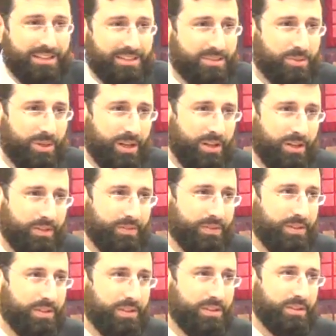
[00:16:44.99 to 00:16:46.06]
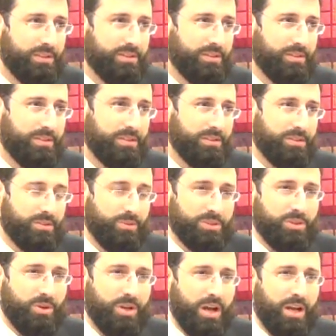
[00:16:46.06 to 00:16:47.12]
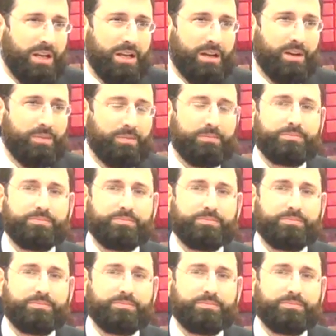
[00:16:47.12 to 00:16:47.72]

Israel. So what's going on here?